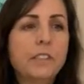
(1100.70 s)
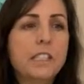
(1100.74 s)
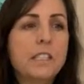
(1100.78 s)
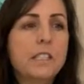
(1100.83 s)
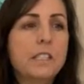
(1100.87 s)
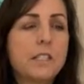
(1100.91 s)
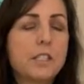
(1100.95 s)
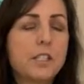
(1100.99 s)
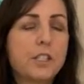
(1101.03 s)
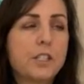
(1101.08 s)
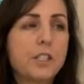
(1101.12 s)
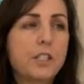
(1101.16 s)

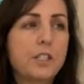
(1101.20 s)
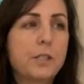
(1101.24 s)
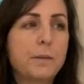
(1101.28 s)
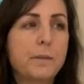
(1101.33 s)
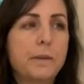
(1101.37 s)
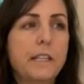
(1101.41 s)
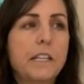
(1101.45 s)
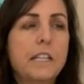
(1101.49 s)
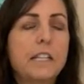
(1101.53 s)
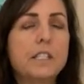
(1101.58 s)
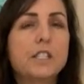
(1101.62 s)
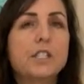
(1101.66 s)
excuse
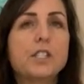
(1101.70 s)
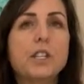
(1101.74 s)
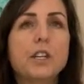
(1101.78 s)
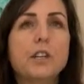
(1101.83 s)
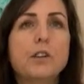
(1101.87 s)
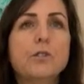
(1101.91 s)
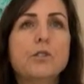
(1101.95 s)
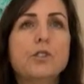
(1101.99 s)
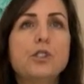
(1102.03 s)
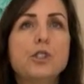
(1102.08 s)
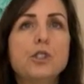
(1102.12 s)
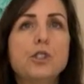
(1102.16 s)
me. And
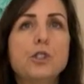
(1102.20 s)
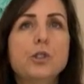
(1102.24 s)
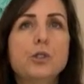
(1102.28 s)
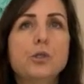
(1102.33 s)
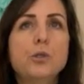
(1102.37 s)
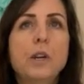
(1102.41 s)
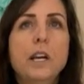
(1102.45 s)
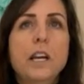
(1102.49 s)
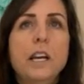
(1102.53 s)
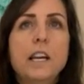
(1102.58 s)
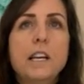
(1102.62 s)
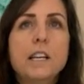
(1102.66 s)
so
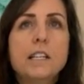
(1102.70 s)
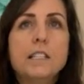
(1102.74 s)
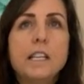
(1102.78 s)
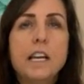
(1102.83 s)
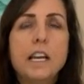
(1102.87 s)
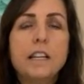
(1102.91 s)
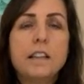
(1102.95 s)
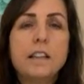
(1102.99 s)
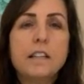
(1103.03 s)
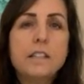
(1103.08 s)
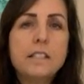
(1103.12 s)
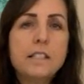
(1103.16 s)
to
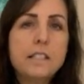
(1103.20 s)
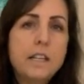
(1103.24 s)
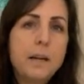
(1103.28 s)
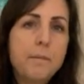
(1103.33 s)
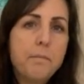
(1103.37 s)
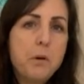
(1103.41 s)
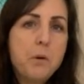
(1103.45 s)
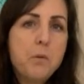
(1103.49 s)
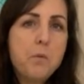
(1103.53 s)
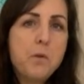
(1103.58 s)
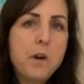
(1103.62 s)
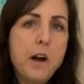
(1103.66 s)
take this
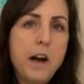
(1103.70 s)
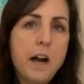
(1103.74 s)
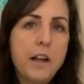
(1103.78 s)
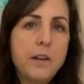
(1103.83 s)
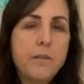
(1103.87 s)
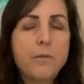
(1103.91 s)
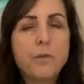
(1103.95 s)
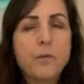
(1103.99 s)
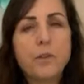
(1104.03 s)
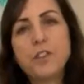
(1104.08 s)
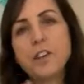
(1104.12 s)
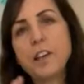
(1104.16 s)

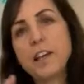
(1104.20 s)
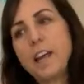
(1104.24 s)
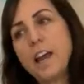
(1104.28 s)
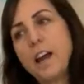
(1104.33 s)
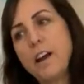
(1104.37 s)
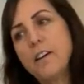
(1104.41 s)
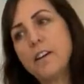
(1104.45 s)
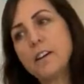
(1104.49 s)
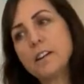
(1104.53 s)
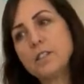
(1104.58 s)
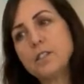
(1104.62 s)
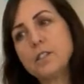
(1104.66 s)
#1 with a
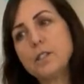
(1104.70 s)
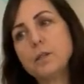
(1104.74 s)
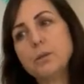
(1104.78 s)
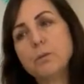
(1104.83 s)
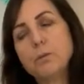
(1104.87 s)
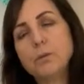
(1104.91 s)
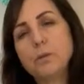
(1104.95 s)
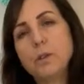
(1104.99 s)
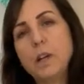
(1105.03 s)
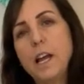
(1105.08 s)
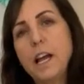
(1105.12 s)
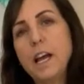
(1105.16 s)
character
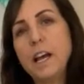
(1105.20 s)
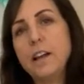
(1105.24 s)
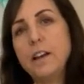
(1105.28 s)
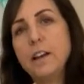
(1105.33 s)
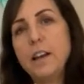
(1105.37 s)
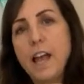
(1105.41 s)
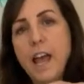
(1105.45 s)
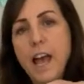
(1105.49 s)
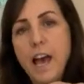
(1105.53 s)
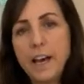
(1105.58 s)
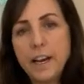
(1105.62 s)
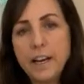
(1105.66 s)
and
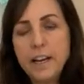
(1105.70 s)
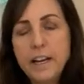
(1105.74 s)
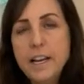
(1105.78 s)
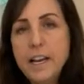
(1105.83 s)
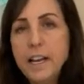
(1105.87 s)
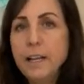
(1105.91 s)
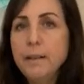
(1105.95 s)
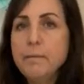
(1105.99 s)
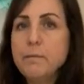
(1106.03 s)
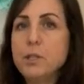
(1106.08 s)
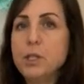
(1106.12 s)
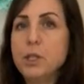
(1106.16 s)
add a
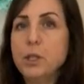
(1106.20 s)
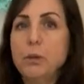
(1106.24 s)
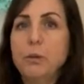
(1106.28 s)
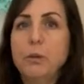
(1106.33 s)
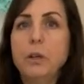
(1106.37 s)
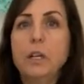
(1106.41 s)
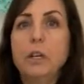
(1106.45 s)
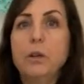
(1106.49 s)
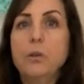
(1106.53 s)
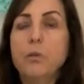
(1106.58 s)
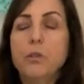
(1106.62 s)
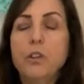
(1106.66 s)
name to
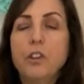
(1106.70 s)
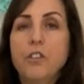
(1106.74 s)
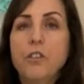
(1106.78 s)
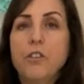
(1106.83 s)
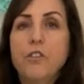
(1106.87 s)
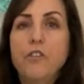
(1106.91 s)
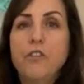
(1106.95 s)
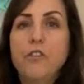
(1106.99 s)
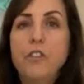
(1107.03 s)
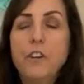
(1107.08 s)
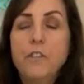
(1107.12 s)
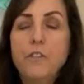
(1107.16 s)
it with
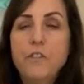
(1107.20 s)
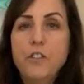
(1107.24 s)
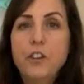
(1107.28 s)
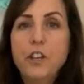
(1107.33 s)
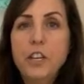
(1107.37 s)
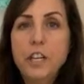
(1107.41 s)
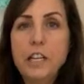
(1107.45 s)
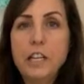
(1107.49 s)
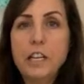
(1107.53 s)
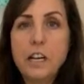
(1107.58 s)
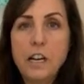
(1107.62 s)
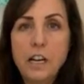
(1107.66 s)

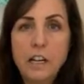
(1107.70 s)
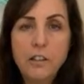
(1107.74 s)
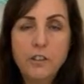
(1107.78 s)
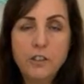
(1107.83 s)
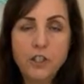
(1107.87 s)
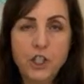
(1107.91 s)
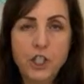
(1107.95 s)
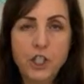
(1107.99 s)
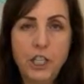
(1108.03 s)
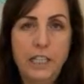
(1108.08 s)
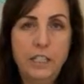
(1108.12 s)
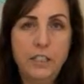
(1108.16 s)
15 color
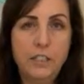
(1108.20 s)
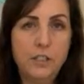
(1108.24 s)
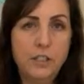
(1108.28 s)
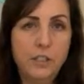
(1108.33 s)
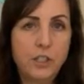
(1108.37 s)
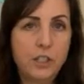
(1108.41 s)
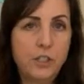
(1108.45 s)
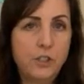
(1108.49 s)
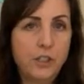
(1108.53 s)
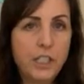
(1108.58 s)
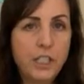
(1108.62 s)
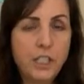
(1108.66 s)
changes,
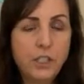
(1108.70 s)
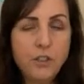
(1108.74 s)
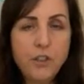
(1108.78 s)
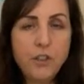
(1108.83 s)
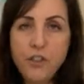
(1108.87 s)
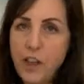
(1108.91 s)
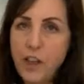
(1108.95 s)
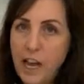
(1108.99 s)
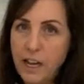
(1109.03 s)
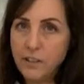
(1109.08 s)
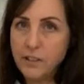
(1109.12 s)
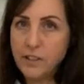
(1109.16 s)

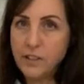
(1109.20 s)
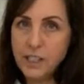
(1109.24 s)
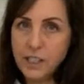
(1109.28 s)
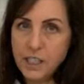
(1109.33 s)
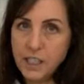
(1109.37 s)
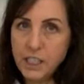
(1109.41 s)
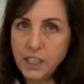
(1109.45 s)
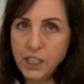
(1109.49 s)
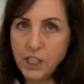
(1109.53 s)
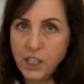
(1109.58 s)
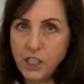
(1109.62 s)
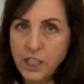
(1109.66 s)
32,000
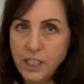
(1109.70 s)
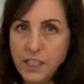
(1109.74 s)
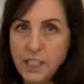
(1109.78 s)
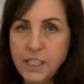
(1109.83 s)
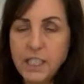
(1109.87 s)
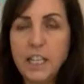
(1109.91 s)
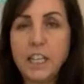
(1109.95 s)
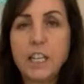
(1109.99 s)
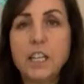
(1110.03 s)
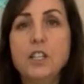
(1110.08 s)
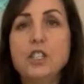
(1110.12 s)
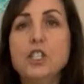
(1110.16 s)
stitches,
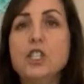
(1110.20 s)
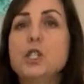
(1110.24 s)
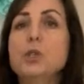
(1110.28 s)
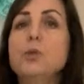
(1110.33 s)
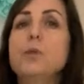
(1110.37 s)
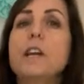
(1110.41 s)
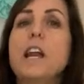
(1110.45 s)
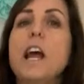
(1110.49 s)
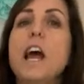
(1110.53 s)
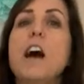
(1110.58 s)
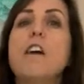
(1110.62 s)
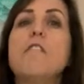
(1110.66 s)
taking
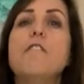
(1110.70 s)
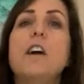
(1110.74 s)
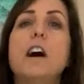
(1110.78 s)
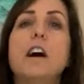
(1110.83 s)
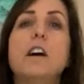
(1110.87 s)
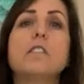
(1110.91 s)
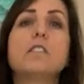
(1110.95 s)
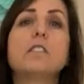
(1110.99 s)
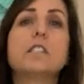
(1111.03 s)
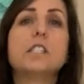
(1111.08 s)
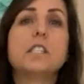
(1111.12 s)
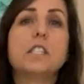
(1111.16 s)
2.5
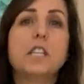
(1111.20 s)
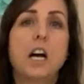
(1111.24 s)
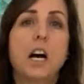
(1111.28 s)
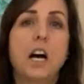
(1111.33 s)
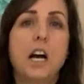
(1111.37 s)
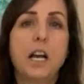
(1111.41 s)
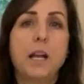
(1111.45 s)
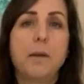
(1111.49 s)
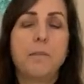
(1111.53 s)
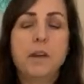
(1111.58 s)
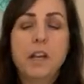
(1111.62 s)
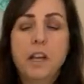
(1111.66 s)
hours of
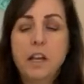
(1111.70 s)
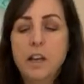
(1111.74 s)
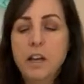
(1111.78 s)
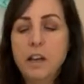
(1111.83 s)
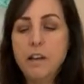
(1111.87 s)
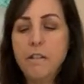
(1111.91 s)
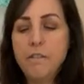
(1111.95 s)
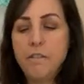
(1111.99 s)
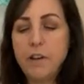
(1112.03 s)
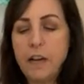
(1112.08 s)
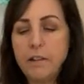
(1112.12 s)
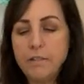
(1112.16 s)
time,
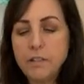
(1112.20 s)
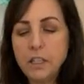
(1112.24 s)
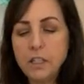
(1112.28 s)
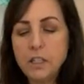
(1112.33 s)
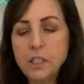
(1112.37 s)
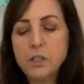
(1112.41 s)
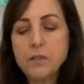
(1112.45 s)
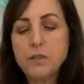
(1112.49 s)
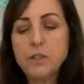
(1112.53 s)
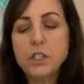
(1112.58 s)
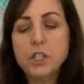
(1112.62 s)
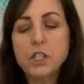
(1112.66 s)

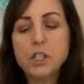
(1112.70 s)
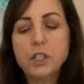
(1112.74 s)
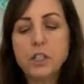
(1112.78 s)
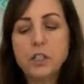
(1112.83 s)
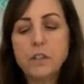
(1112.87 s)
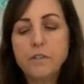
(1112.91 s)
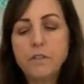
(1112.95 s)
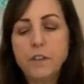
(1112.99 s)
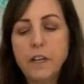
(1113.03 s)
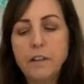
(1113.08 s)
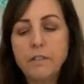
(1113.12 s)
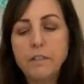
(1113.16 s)
$5 for the
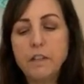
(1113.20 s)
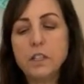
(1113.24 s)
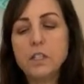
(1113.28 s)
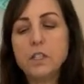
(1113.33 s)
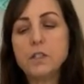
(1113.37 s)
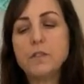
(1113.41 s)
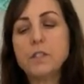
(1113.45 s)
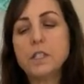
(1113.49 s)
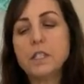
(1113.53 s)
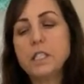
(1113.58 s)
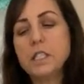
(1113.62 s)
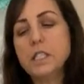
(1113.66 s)
shirt, $5
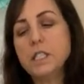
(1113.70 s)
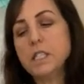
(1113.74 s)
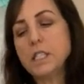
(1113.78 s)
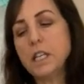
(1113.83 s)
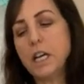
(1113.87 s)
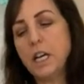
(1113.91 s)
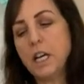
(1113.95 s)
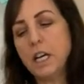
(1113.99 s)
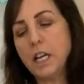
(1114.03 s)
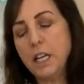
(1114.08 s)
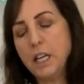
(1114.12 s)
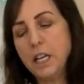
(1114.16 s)
for the
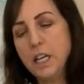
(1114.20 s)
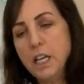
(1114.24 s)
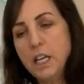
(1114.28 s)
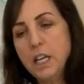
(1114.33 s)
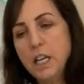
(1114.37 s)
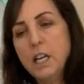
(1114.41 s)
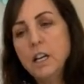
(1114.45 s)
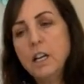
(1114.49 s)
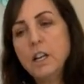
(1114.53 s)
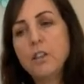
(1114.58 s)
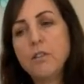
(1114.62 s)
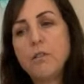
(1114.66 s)
design,
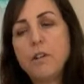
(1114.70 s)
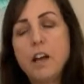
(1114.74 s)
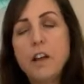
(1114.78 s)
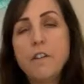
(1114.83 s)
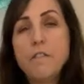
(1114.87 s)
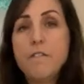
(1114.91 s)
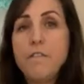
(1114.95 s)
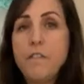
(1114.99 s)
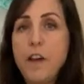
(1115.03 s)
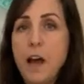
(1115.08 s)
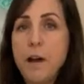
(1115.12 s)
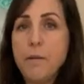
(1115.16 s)

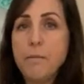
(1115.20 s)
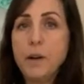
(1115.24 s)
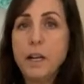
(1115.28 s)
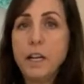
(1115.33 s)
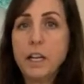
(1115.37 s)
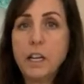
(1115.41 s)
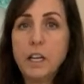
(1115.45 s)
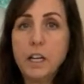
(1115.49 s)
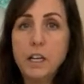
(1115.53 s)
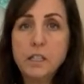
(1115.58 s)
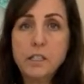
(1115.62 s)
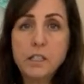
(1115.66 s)
thread,
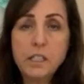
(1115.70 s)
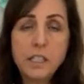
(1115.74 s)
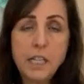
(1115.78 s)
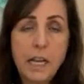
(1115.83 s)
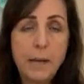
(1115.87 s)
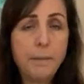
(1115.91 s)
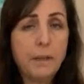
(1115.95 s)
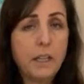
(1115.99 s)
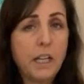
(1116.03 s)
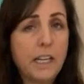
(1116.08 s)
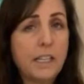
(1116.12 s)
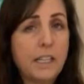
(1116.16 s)
fabric,
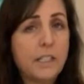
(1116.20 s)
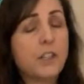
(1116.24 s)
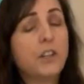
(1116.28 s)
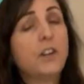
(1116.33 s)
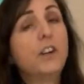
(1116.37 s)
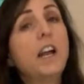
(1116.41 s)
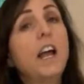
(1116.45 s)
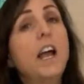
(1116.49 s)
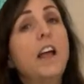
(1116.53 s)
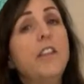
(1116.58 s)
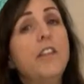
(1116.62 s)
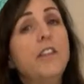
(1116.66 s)

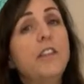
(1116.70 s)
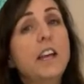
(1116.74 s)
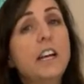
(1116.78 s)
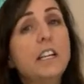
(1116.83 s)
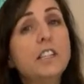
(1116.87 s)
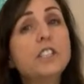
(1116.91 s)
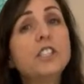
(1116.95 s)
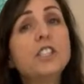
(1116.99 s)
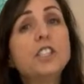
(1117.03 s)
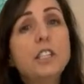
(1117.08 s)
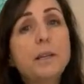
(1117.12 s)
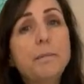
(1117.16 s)
stabilizer, and
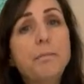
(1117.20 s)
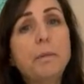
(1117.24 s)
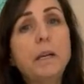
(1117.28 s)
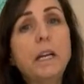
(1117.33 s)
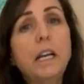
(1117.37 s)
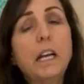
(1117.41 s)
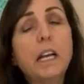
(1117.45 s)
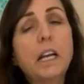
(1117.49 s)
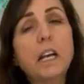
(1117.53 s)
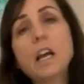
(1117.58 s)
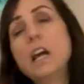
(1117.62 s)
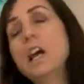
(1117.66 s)
then
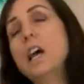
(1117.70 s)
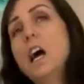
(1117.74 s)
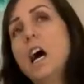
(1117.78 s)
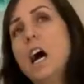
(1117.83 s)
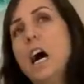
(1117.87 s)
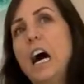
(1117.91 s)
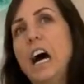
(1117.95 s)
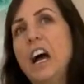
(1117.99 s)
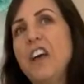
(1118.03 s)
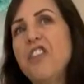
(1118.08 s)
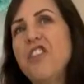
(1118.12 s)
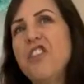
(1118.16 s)
shipping,
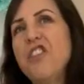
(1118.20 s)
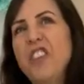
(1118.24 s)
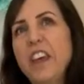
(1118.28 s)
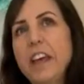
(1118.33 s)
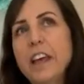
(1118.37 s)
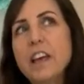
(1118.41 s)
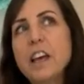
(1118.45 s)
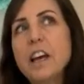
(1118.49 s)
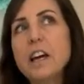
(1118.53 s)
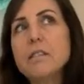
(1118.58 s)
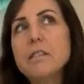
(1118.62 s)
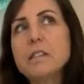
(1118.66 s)
I
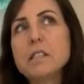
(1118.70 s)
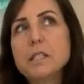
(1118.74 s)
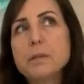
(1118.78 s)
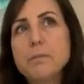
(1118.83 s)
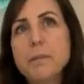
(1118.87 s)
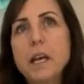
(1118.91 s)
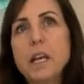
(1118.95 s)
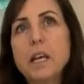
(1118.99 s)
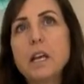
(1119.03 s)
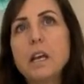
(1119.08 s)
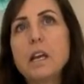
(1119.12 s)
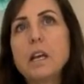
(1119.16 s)
think I was
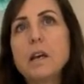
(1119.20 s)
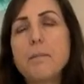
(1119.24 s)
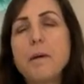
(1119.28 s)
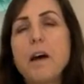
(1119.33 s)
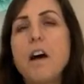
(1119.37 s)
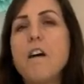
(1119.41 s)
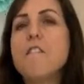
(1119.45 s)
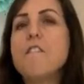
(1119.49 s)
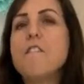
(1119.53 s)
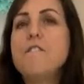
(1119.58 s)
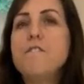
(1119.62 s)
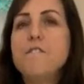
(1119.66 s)
making
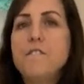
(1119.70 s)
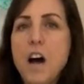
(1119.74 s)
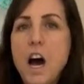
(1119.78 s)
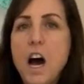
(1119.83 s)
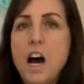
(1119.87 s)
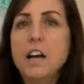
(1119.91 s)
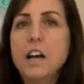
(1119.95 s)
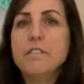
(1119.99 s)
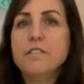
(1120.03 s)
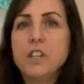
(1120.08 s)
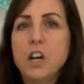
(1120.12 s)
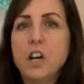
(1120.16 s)
about
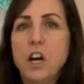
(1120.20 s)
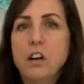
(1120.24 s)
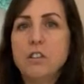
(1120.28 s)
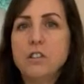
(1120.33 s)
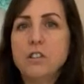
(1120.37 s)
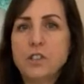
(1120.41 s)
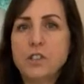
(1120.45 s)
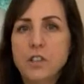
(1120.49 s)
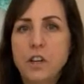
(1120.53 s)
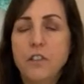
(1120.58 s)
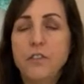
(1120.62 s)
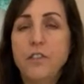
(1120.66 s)

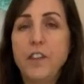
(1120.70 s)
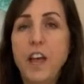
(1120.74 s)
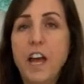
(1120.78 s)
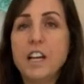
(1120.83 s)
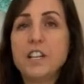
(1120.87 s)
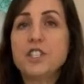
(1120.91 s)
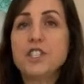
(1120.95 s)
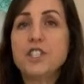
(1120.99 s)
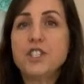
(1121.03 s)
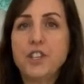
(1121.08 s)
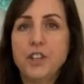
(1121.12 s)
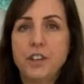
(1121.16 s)
$5 on
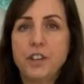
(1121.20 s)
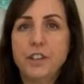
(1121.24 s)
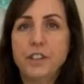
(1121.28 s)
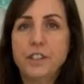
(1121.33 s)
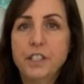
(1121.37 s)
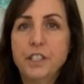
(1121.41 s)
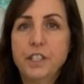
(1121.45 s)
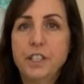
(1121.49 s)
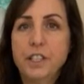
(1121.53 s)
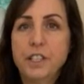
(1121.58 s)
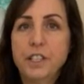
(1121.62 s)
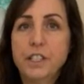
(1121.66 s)
that shirt.
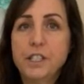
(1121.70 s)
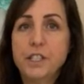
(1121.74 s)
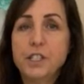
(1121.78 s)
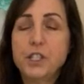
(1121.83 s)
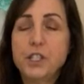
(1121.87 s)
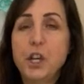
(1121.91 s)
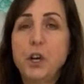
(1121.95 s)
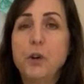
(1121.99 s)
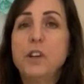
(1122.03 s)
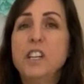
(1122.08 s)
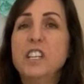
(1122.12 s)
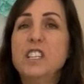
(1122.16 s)

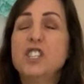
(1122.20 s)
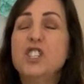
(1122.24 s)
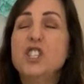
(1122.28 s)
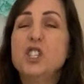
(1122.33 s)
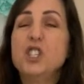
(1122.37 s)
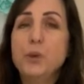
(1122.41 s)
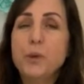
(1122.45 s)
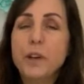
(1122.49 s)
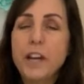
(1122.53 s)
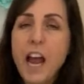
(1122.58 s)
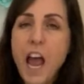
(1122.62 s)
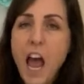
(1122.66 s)
So in
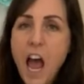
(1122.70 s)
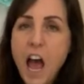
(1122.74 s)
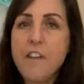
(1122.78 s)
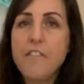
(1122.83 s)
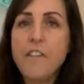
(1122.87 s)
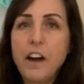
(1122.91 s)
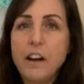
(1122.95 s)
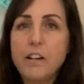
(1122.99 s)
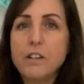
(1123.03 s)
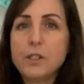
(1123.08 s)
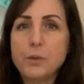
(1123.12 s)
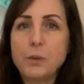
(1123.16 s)
2.5
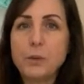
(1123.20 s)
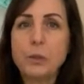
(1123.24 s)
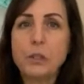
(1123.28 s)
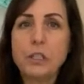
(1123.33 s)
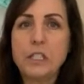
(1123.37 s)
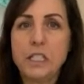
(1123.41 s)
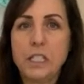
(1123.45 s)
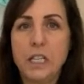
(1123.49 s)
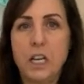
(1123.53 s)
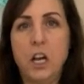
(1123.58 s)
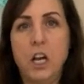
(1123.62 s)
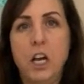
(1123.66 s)
hours worth
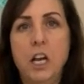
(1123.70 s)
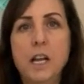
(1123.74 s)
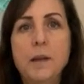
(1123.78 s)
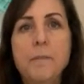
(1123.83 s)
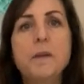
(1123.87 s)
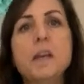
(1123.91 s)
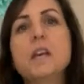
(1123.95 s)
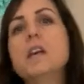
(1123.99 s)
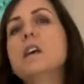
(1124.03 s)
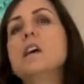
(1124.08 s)
of time,